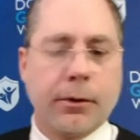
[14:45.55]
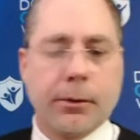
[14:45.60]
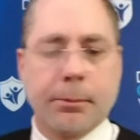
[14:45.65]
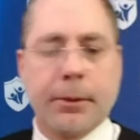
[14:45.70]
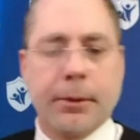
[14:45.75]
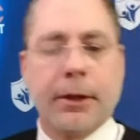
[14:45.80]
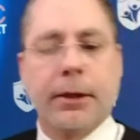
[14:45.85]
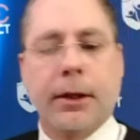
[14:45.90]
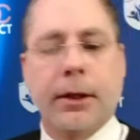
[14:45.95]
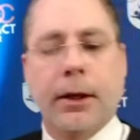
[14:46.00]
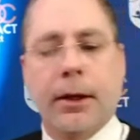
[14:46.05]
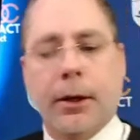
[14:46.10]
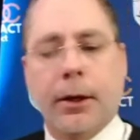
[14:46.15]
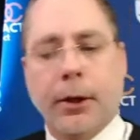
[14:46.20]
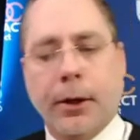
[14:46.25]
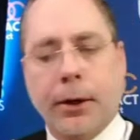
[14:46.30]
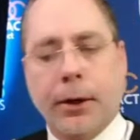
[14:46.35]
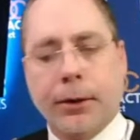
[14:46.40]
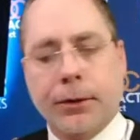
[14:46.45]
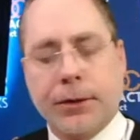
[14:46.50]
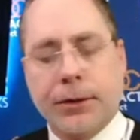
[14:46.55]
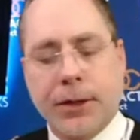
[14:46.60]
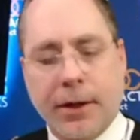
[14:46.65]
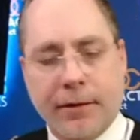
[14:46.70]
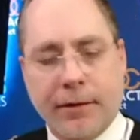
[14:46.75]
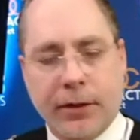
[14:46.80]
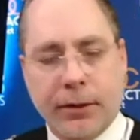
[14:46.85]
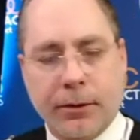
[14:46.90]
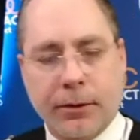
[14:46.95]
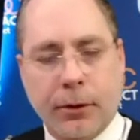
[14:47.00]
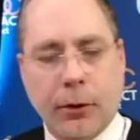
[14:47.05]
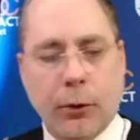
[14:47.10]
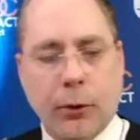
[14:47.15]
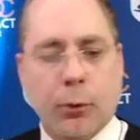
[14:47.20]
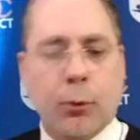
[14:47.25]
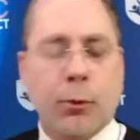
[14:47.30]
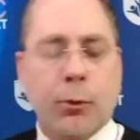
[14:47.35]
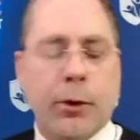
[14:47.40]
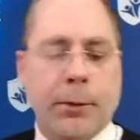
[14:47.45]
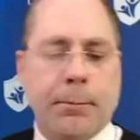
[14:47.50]
But 7,
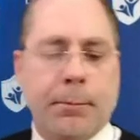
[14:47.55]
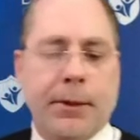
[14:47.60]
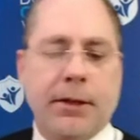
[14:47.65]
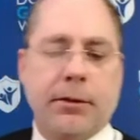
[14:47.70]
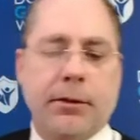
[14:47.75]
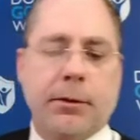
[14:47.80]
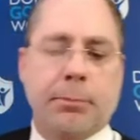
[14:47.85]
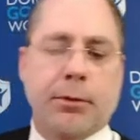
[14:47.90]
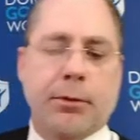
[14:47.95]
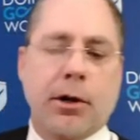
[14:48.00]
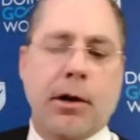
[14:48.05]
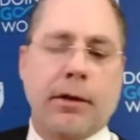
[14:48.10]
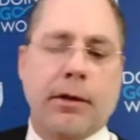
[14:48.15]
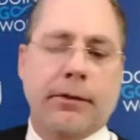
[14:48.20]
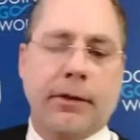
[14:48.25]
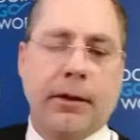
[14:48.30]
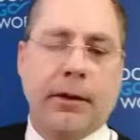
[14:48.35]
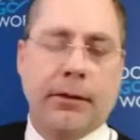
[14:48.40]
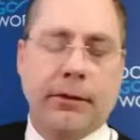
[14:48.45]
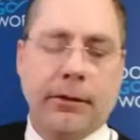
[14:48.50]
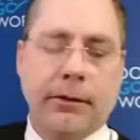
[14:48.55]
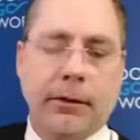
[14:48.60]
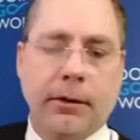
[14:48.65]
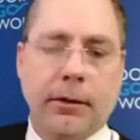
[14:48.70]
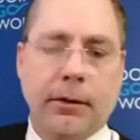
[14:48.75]
repeat the process